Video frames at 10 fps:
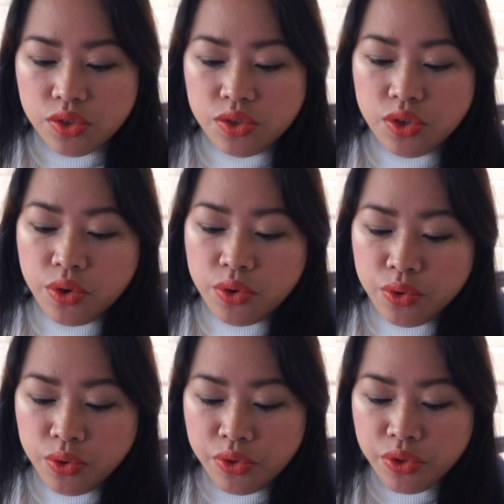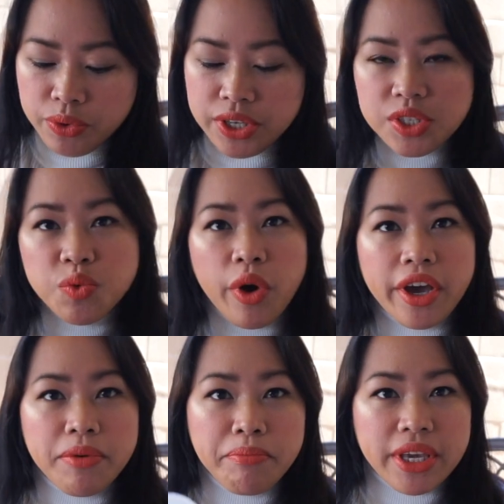So, the reason why
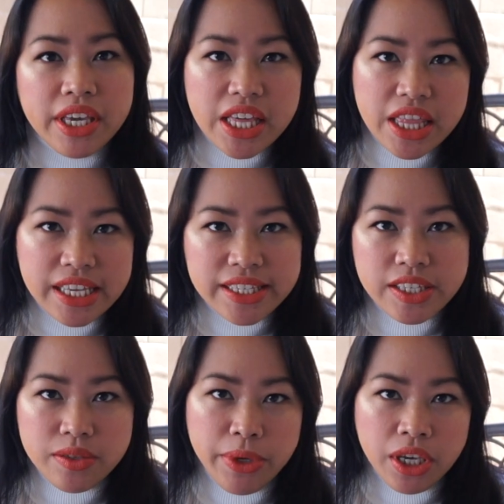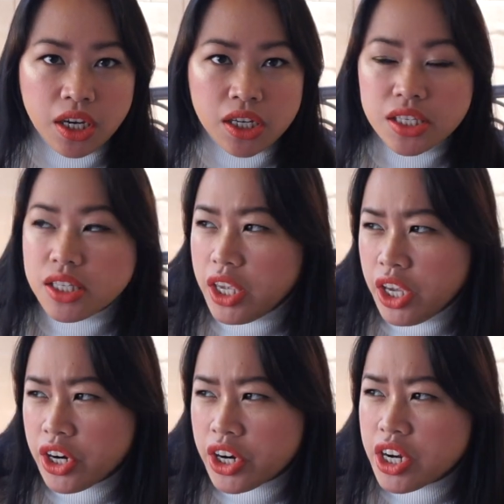I'm making this is because
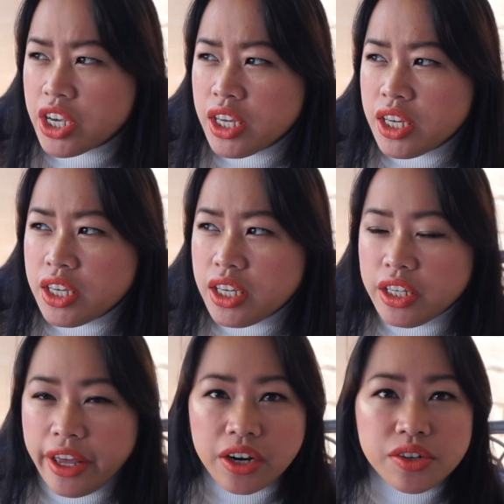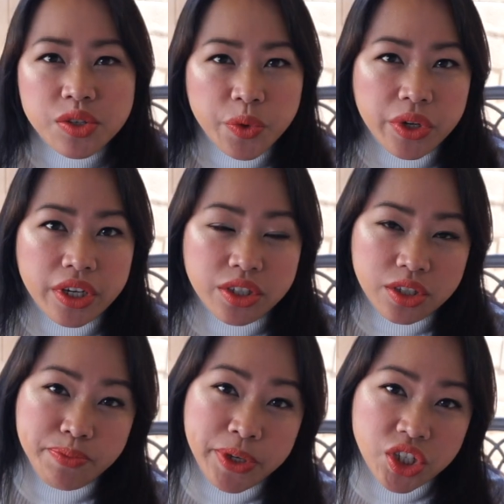here in Arizona, and
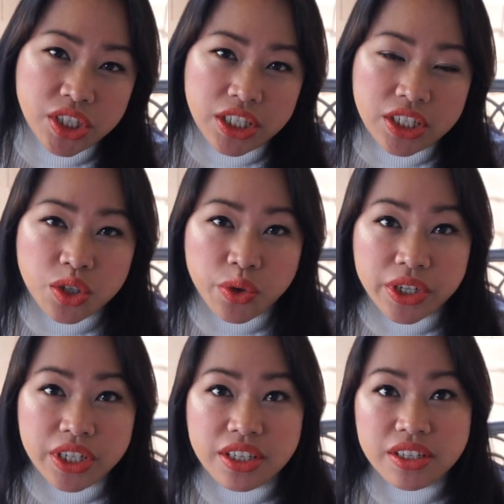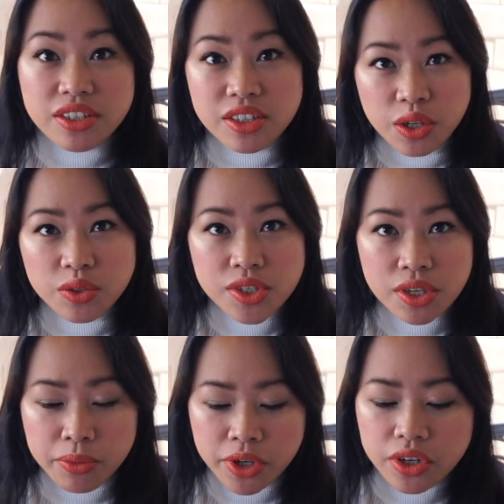especially it's already, you know,
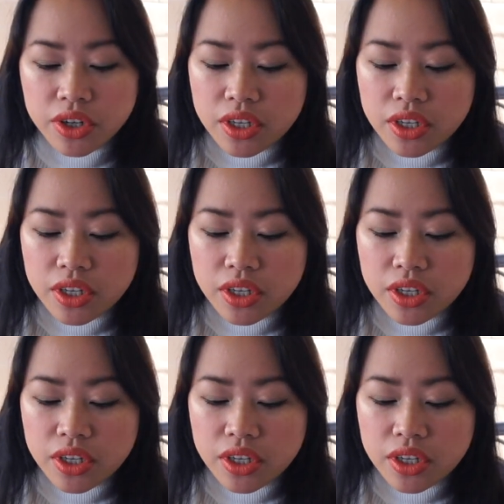summer,